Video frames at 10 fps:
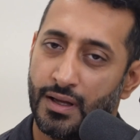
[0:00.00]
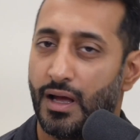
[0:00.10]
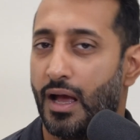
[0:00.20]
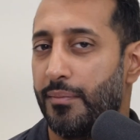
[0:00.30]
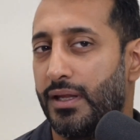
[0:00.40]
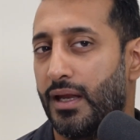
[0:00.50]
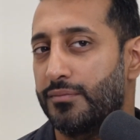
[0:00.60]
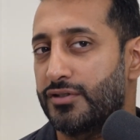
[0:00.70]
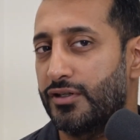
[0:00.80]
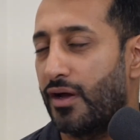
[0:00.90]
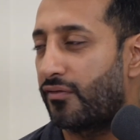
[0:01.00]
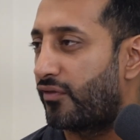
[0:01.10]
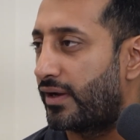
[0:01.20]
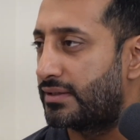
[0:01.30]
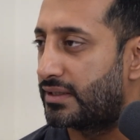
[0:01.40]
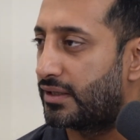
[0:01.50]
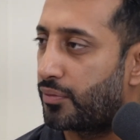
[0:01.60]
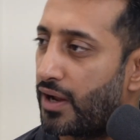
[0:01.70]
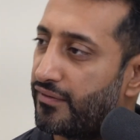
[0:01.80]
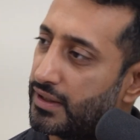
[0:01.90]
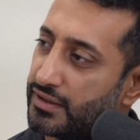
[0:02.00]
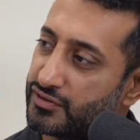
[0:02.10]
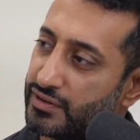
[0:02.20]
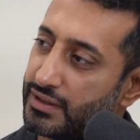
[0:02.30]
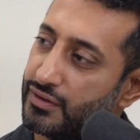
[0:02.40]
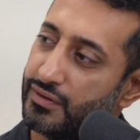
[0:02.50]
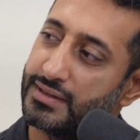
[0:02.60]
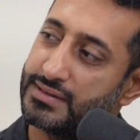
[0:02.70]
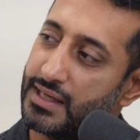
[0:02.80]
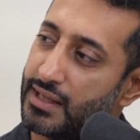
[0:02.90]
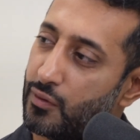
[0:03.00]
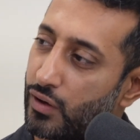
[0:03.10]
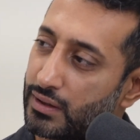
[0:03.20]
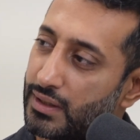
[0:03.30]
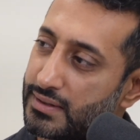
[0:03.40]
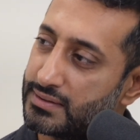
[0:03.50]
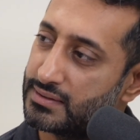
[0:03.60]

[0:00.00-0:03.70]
I mean, I'm sure you have friends in the private industry. Do they say they work less?